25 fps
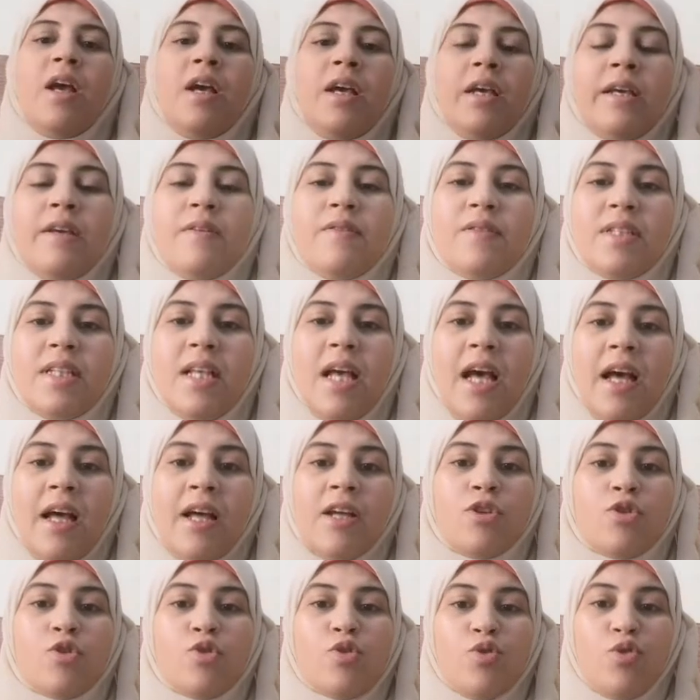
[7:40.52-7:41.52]
If the
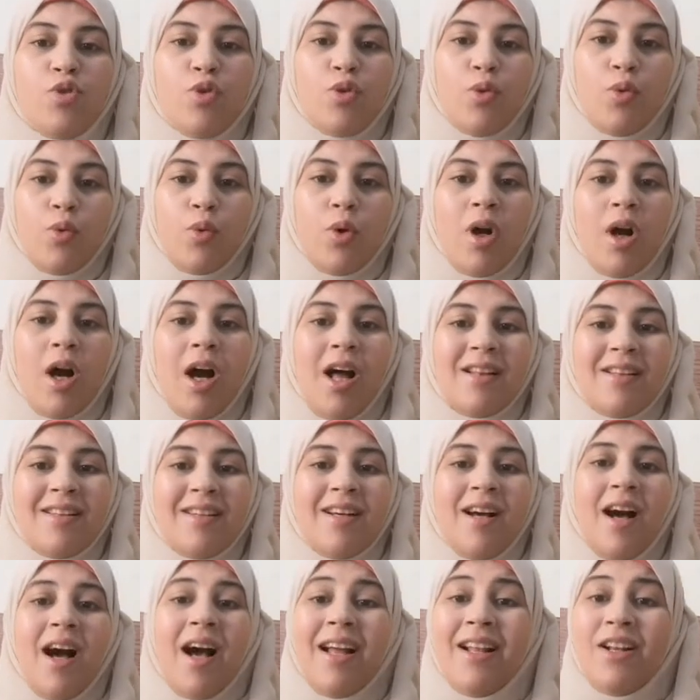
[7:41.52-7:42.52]
two
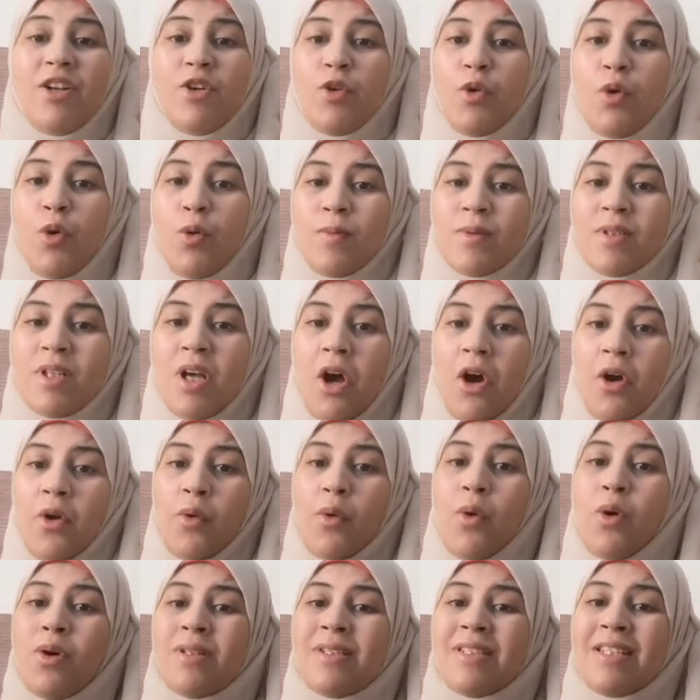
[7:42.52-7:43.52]
alkyl groups
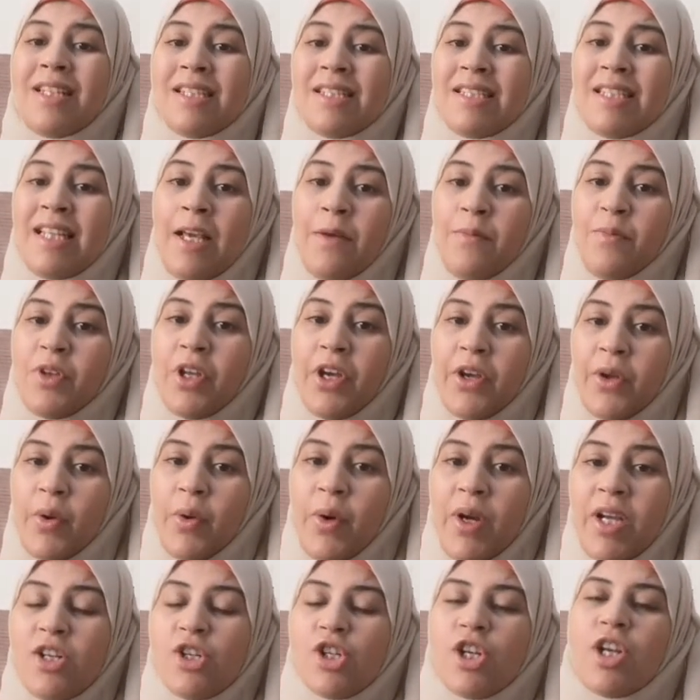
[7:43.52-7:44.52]
are on the same
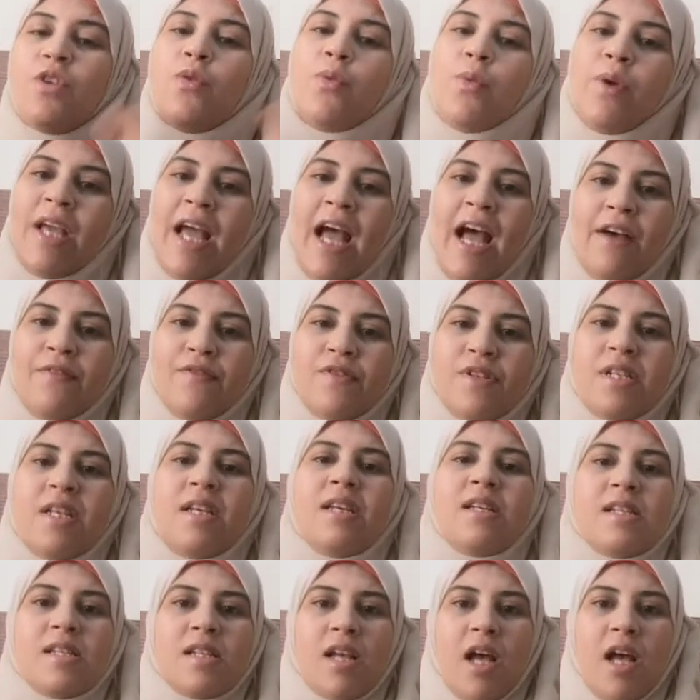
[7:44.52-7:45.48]
direction, we have cis